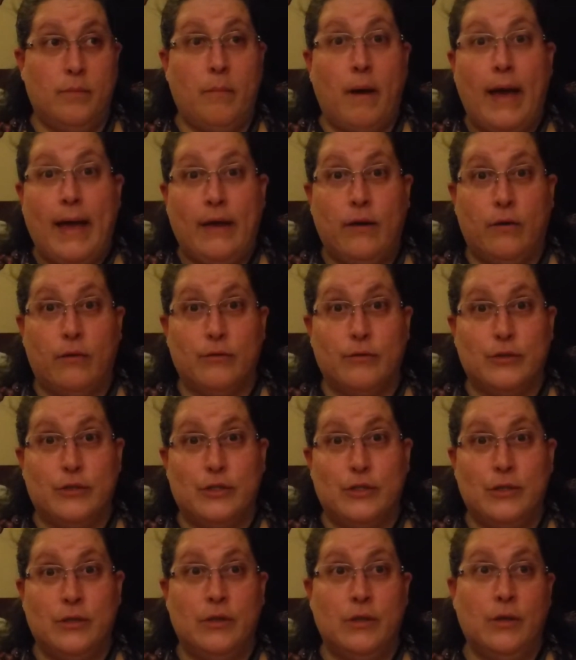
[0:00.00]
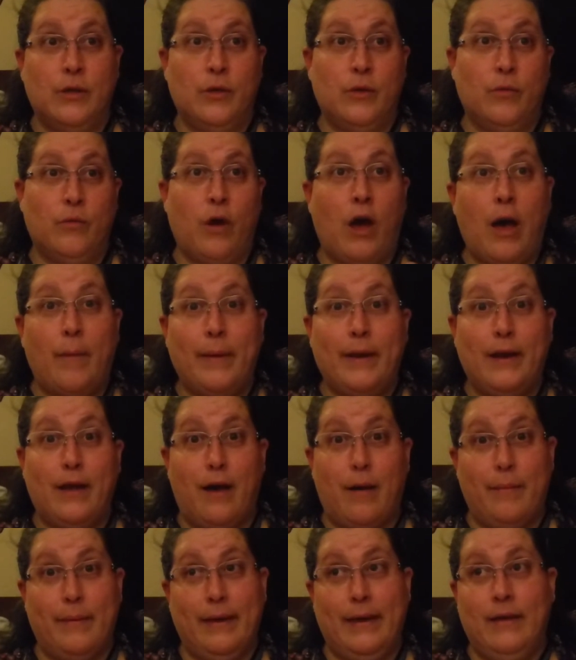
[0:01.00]
Michael's, Hobby
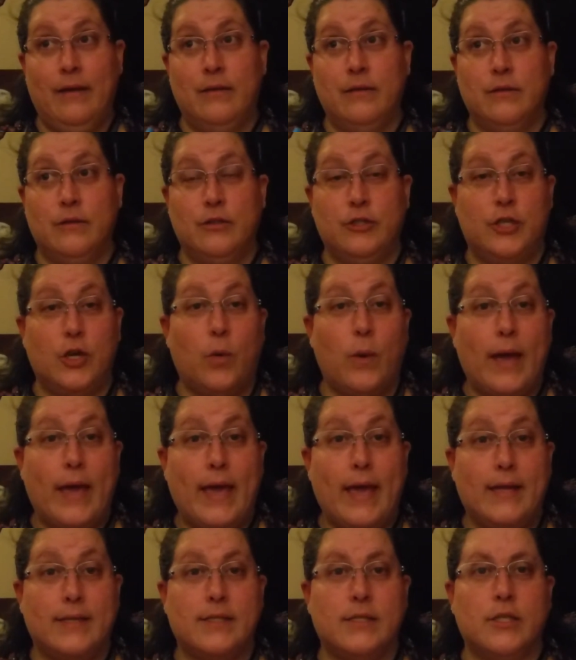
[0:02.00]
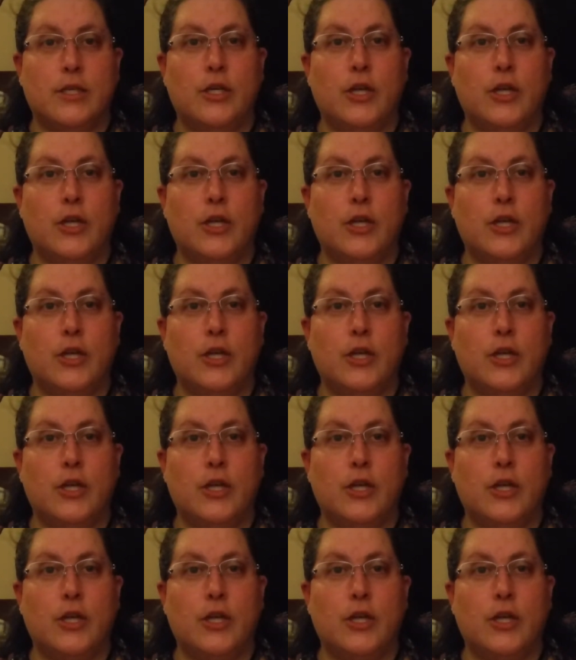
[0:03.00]
Lobby, Joann's.